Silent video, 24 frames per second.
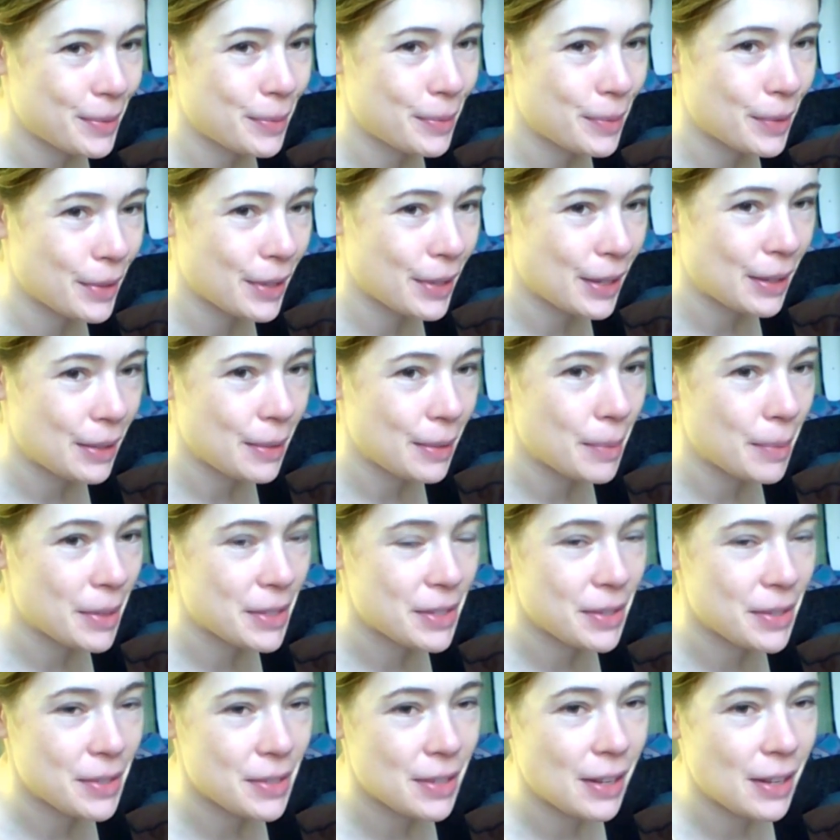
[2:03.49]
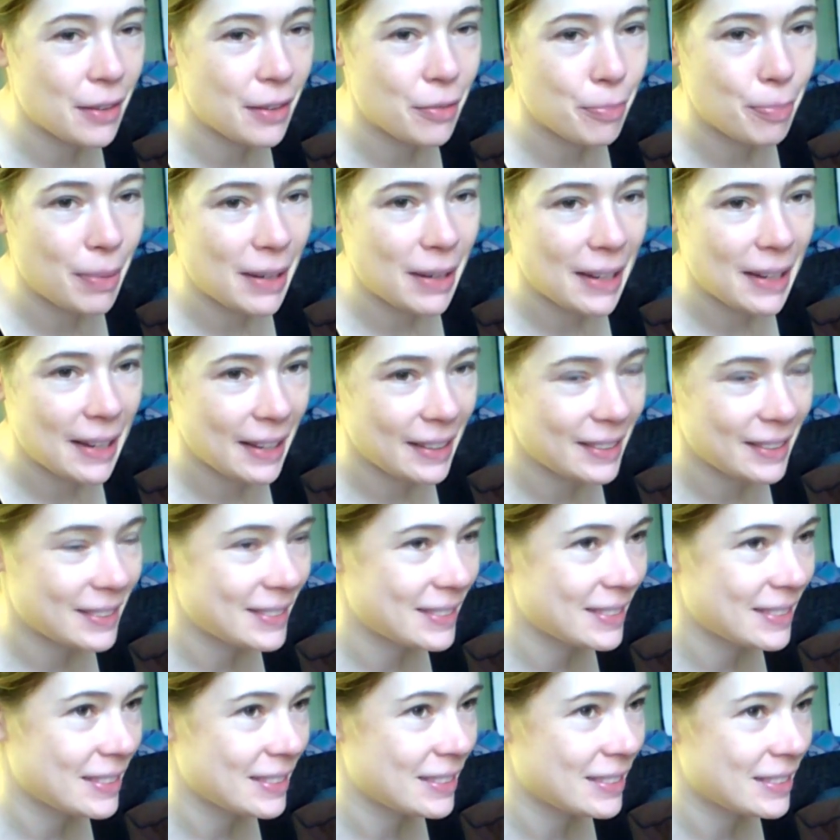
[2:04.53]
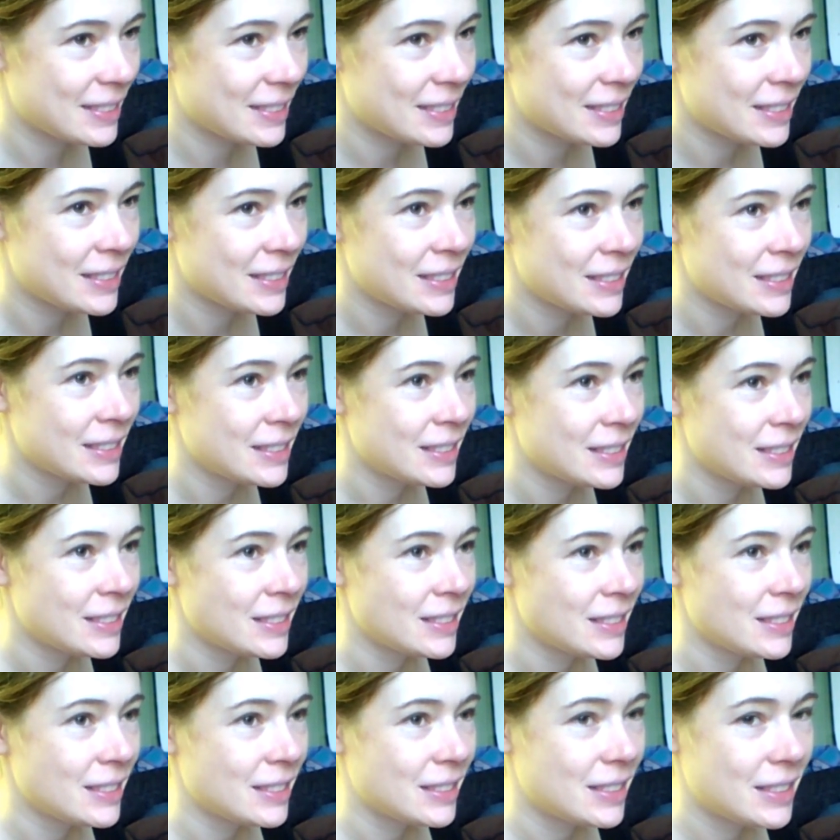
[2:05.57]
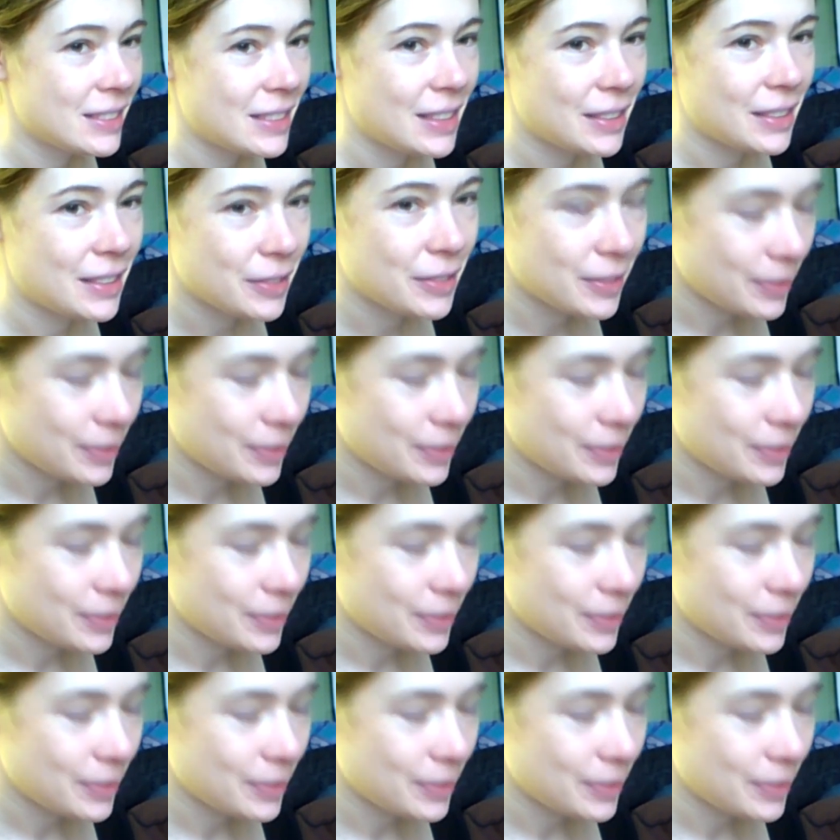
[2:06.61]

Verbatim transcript: working the muscles, a lot of planks and stuff.